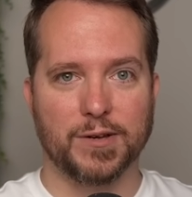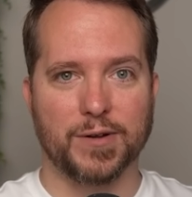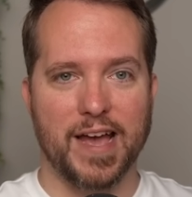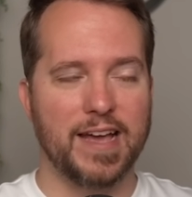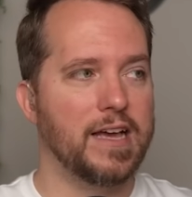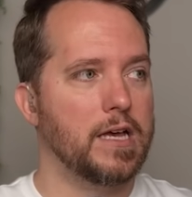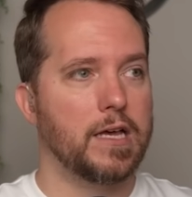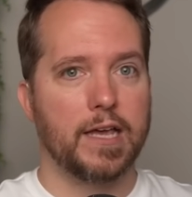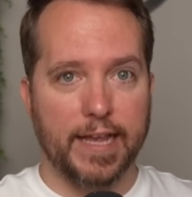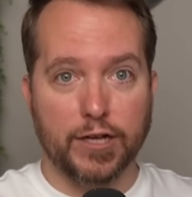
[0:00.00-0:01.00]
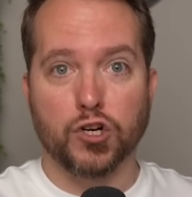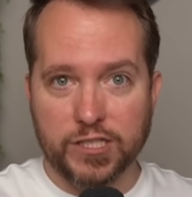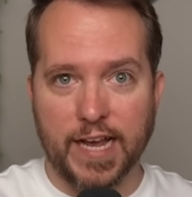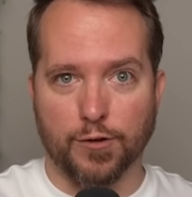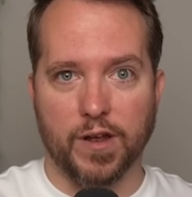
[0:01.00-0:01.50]
Okay. He
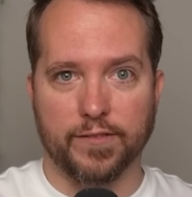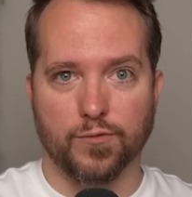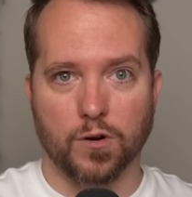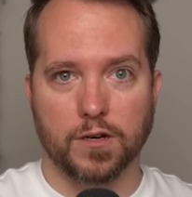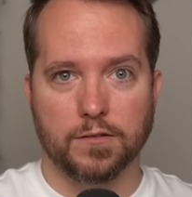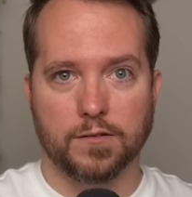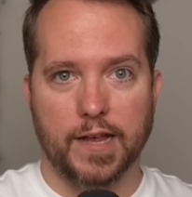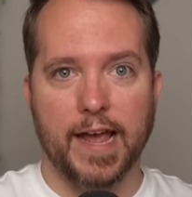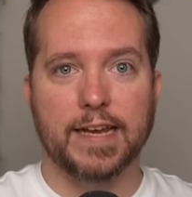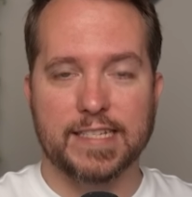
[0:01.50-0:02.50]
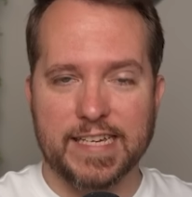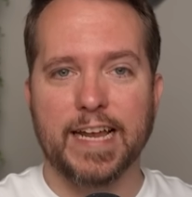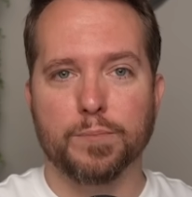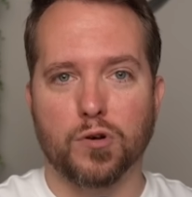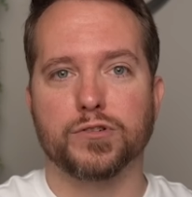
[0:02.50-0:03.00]
could take credit for it. And a
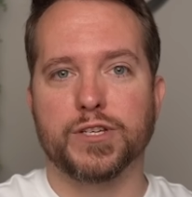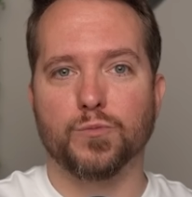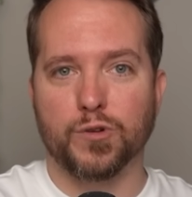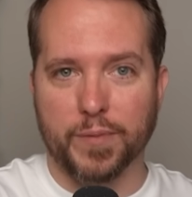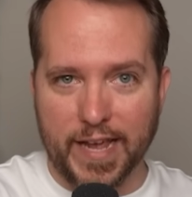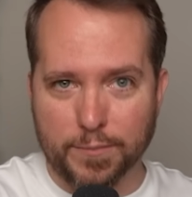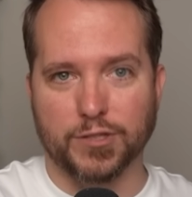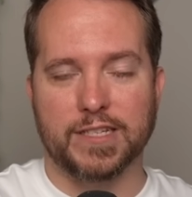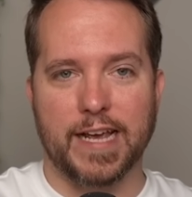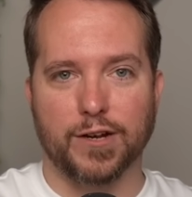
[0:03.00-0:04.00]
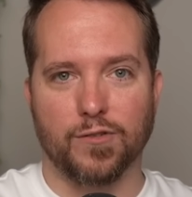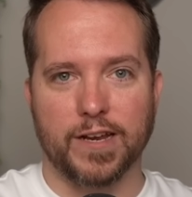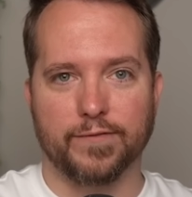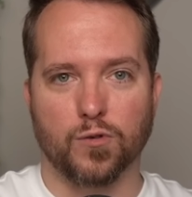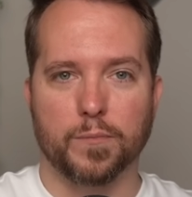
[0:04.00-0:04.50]
sane person would be able to take
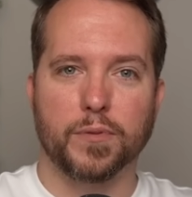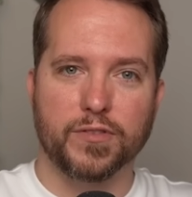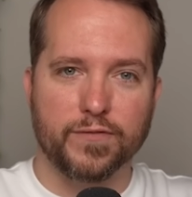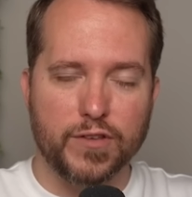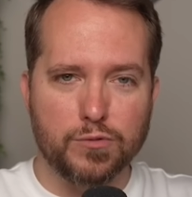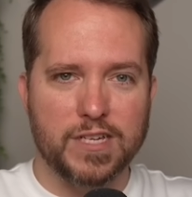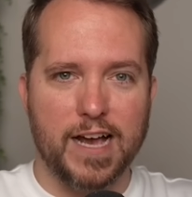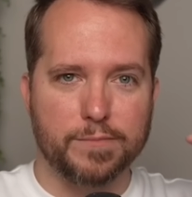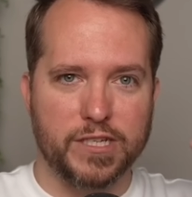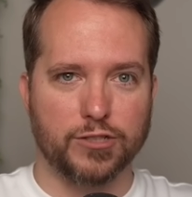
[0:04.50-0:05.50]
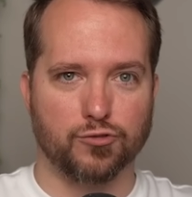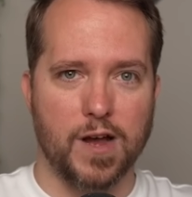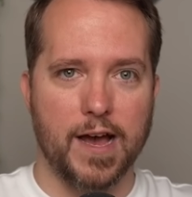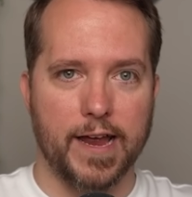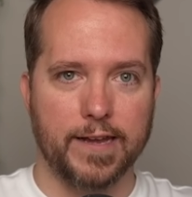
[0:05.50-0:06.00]
credit for it. But the few times he
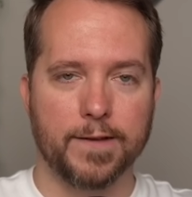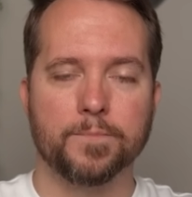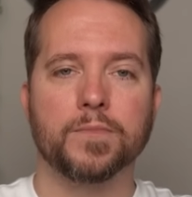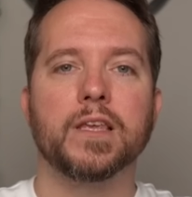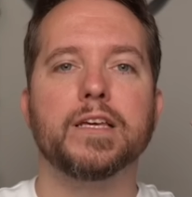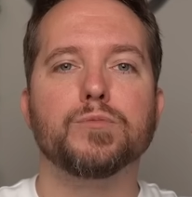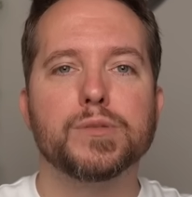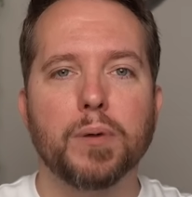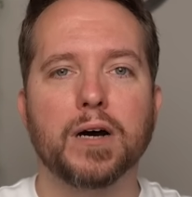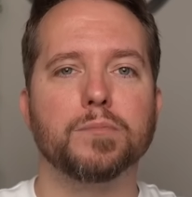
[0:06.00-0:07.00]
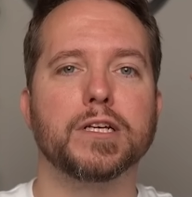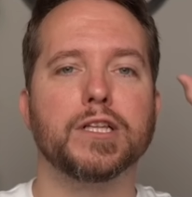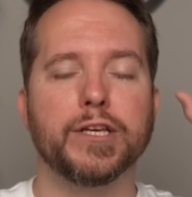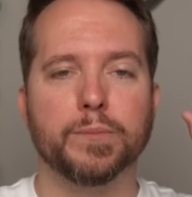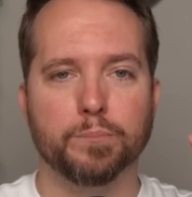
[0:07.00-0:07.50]
tried, he was
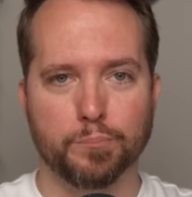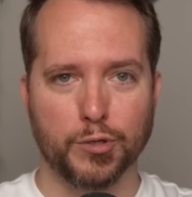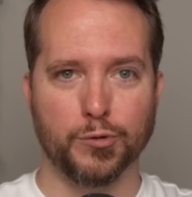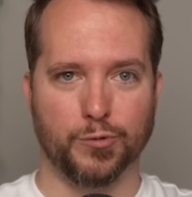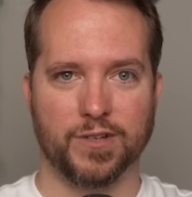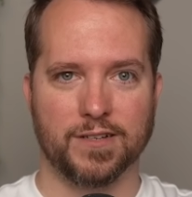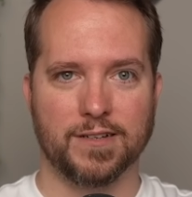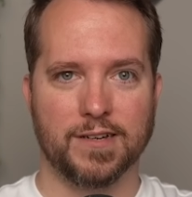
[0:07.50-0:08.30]
publicly booed.